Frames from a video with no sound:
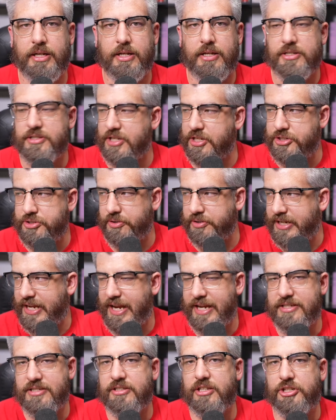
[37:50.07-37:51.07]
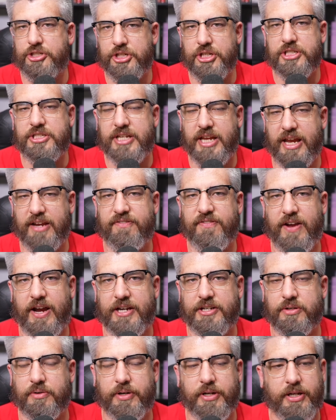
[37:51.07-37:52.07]
Since your days at the Cheesecake
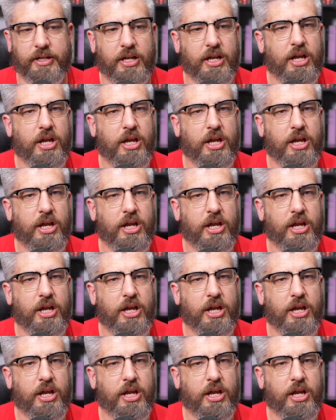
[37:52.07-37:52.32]
Factory,